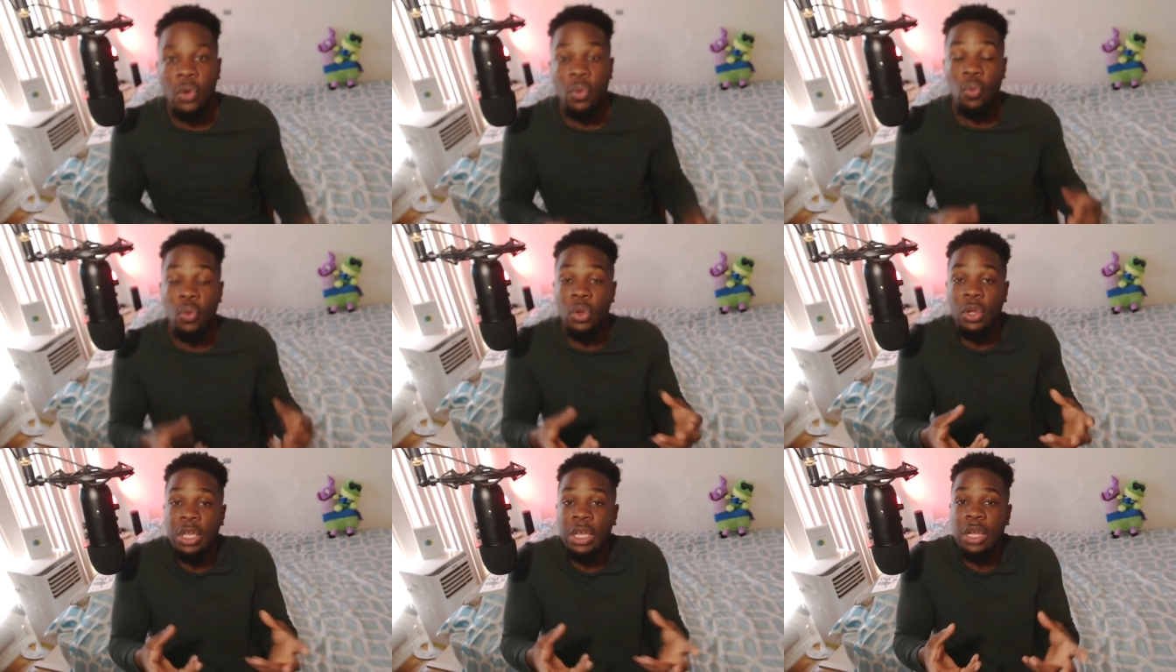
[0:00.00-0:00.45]

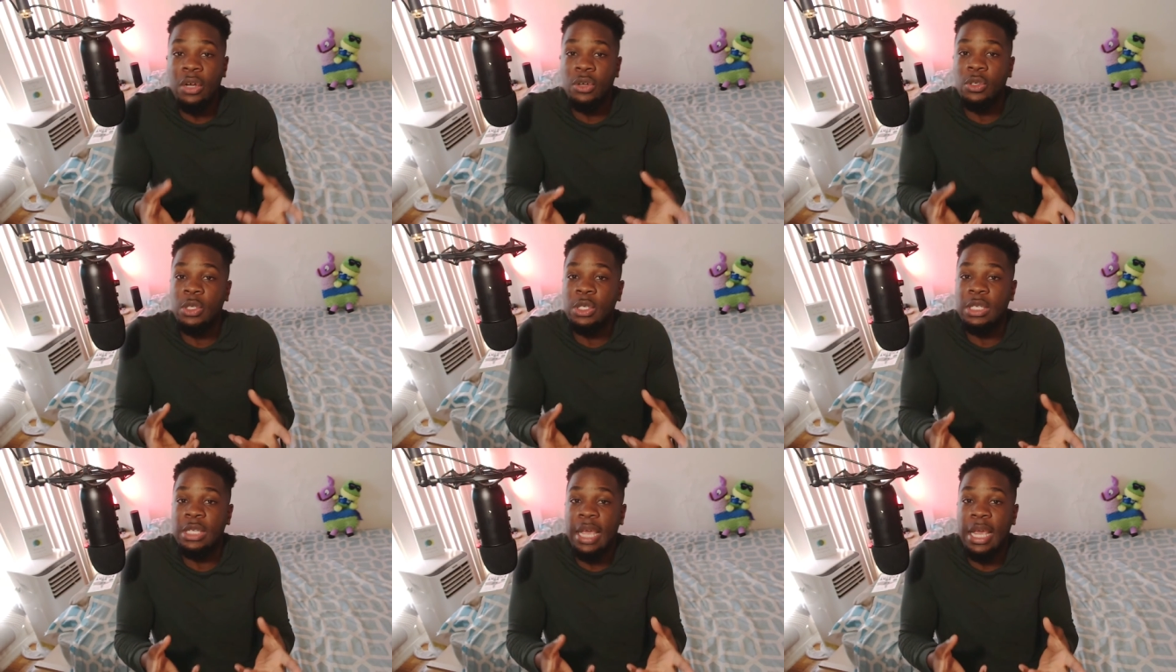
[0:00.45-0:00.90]
really
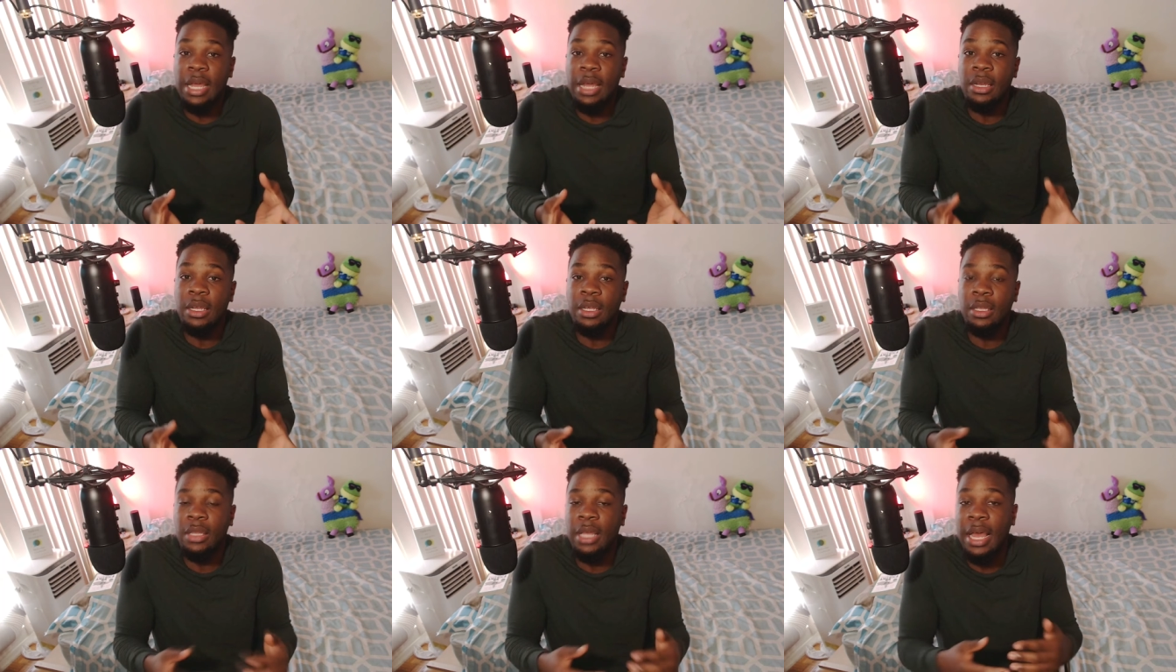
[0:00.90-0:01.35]

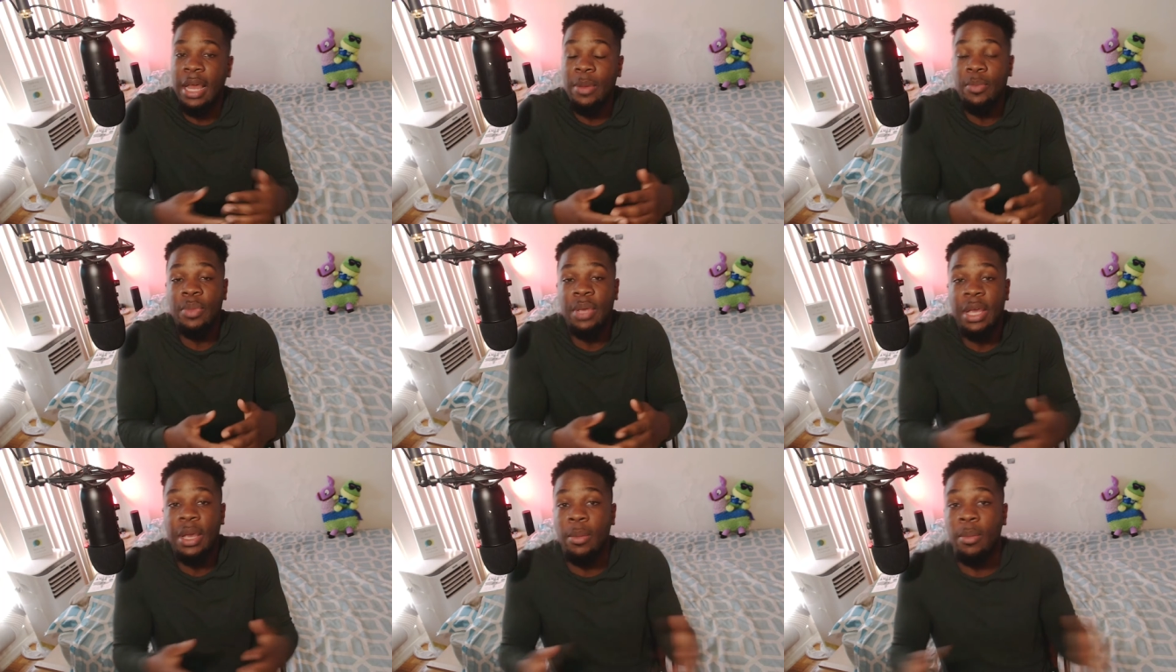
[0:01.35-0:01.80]
understanding the
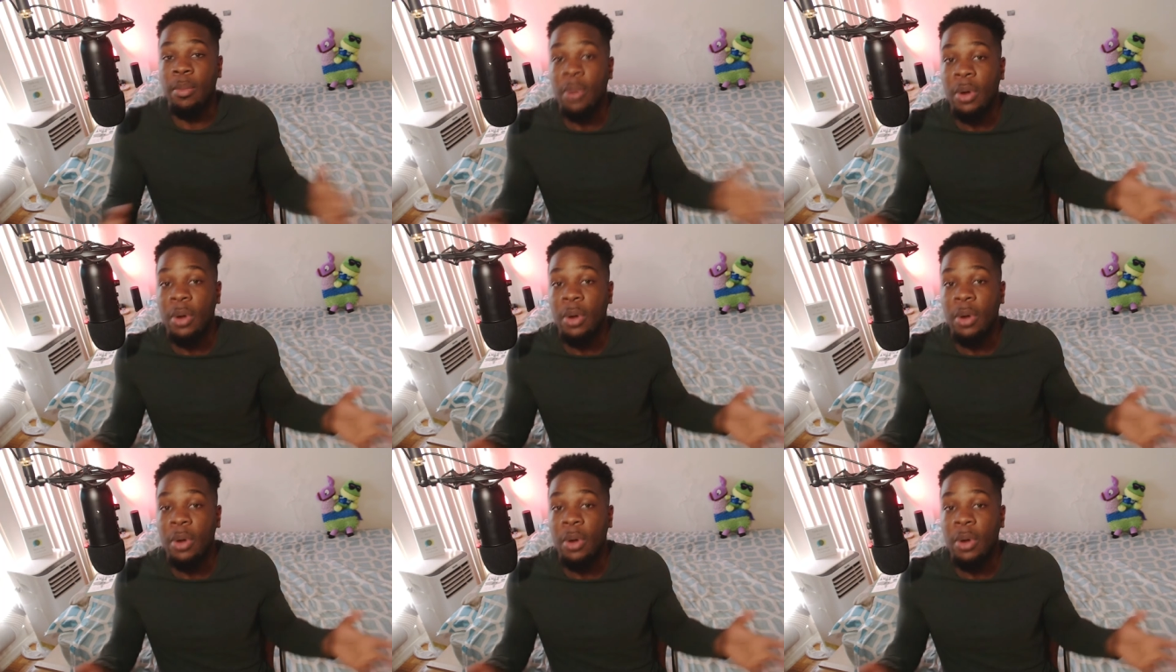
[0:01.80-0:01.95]
N B A